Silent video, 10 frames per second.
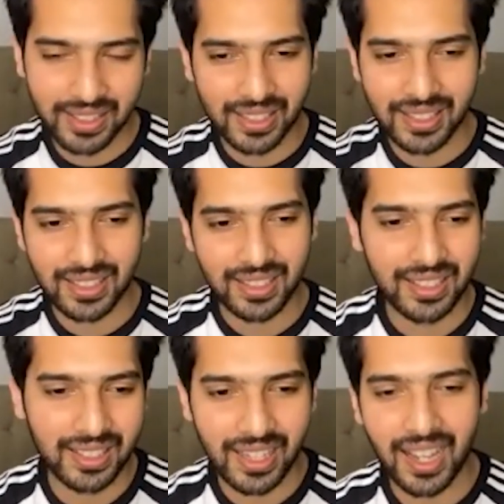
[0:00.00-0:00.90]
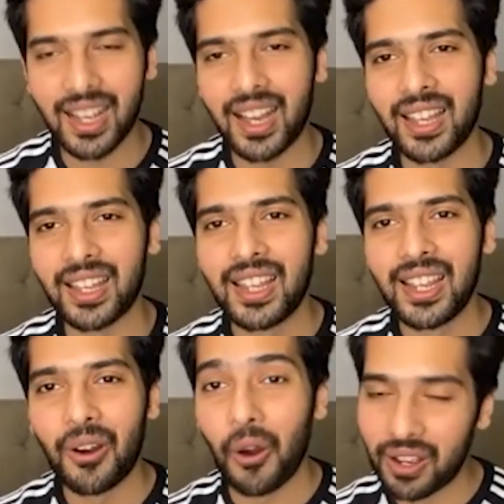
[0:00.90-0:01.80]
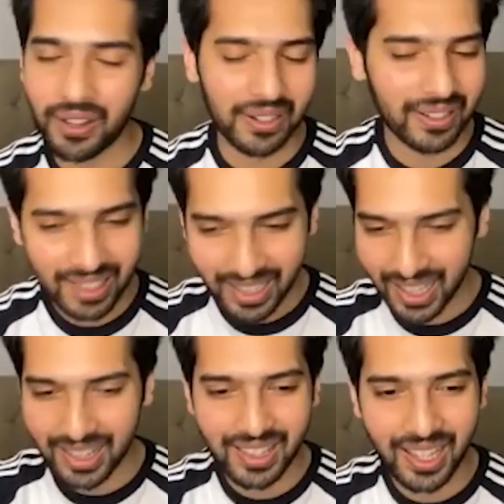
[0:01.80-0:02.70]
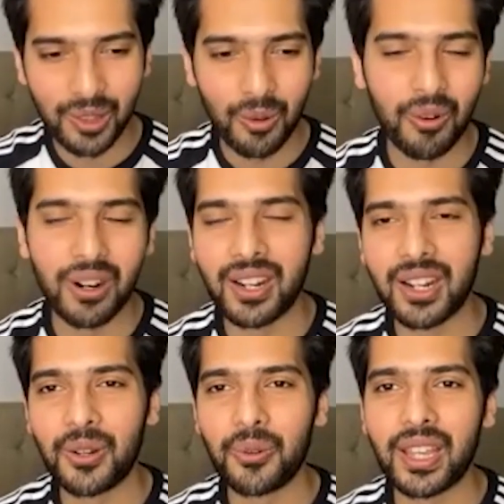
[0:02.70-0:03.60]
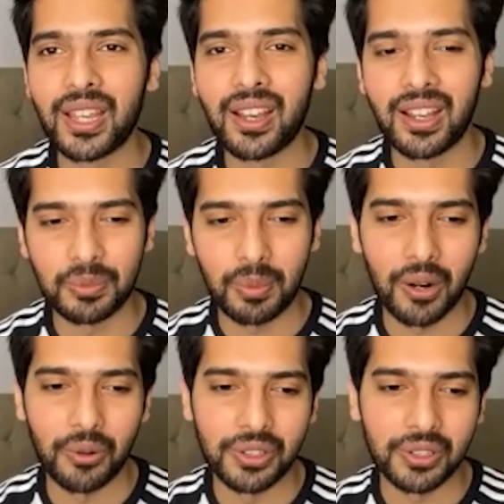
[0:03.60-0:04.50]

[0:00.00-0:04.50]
this is this is our guy or girl in in the world and doing us proud.